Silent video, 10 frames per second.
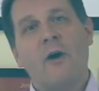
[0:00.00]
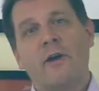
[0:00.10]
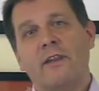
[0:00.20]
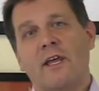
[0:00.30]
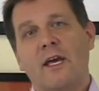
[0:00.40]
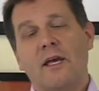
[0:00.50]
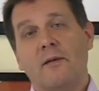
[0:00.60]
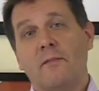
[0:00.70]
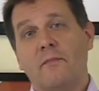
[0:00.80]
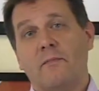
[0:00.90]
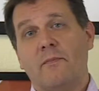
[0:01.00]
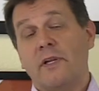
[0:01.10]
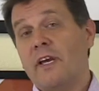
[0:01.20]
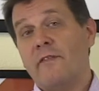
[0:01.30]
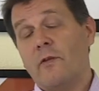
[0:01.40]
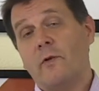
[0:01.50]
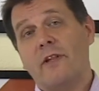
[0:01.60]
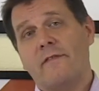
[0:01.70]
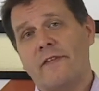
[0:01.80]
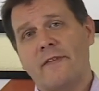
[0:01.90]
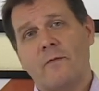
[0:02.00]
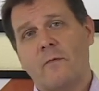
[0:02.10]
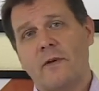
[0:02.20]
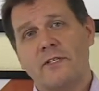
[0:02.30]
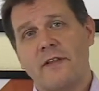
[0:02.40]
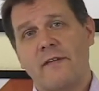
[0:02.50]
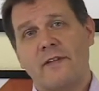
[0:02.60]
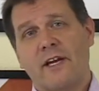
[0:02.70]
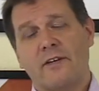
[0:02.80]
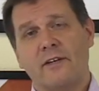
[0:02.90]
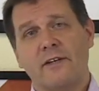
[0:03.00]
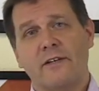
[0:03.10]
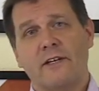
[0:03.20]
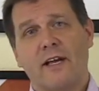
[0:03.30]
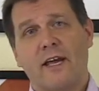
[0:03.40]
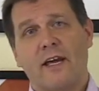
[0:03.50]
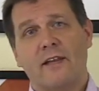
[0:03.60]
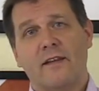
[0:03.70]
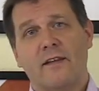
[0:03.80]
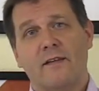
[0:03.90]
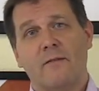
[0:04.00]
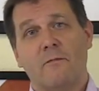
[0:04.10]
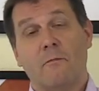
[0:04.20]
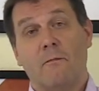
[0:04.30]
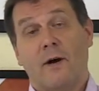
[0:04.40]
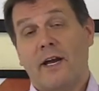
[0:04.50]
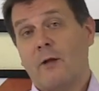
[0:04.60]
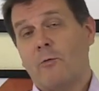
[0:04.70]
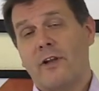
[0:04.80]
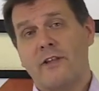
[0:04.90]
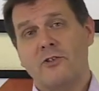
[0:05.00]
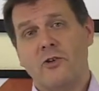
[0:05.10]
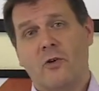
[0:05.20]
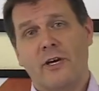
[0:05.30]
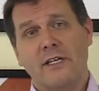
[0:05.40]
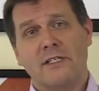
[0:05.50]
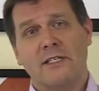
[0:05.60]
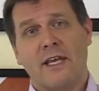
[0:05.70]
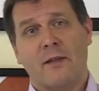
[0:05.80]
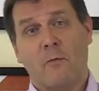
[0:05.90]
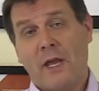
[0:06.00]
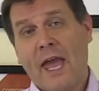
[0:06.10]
can they believe in the one of which they have not heard?" And again, one of the joys that we